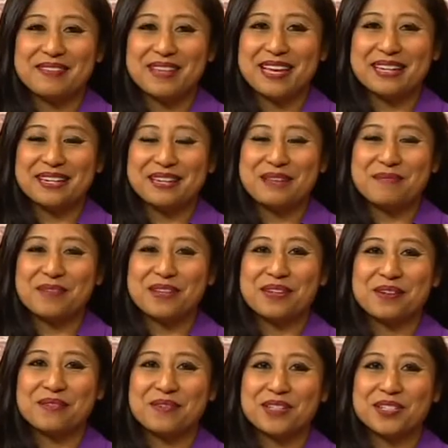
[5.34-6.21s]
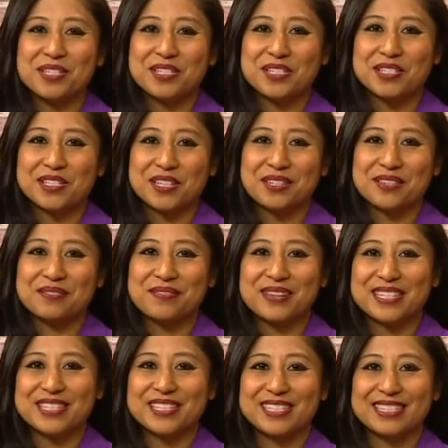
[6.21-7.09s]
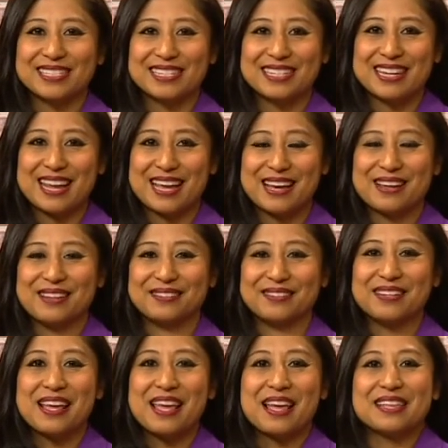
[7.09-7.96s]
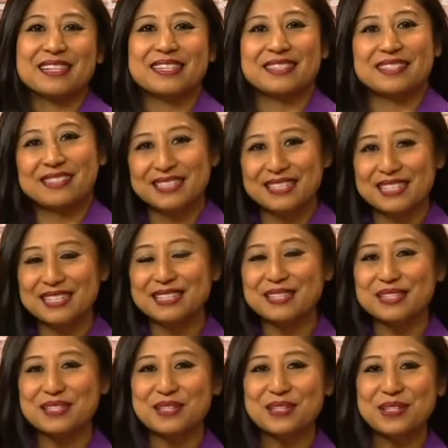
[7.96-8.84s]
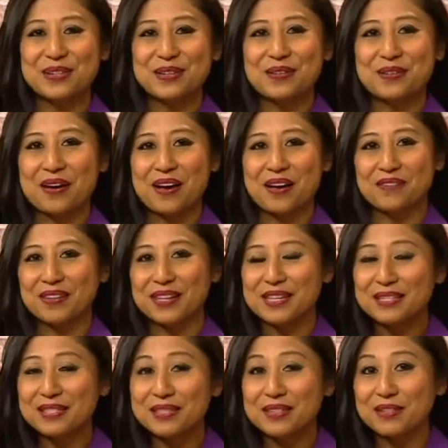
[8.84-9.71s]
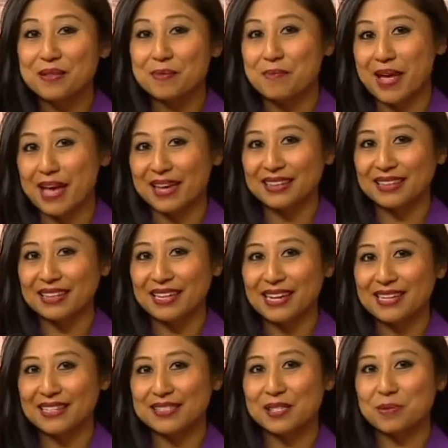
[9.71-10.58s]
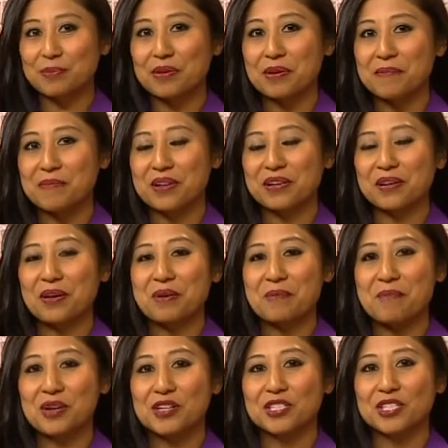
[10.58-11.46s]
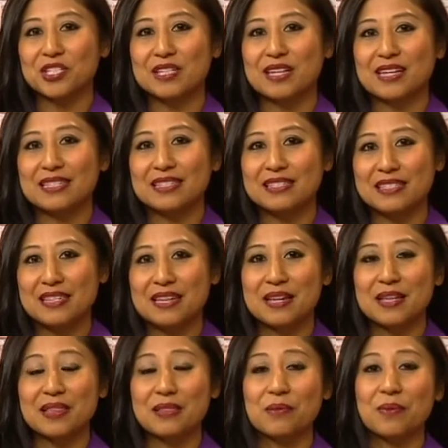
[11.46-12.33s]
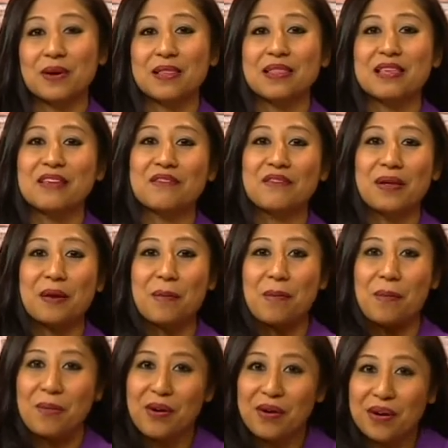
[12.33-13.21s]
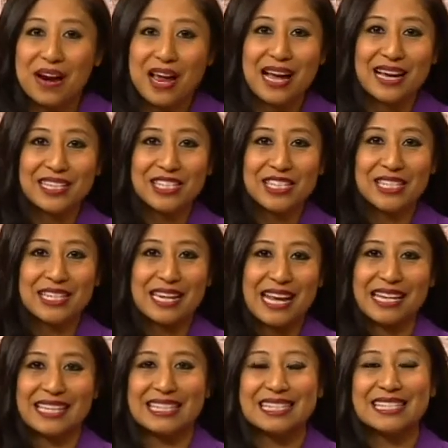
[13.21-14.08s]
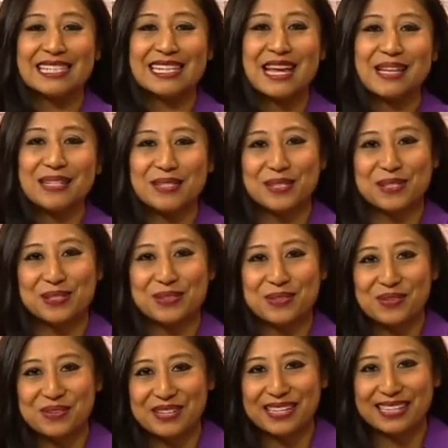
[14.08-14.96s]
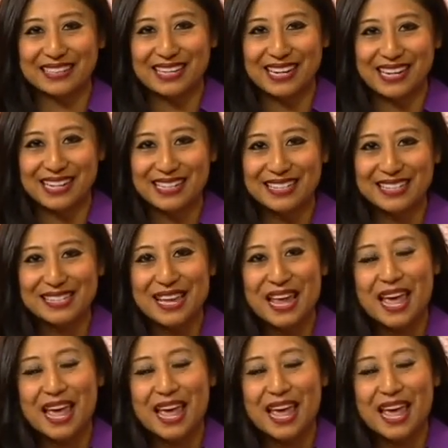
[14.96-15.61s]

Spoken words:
Kat and Eva, and you're watching Generation Now. Season 2 of Into the Badlands premiered on March 19th with even more action and intense storylines.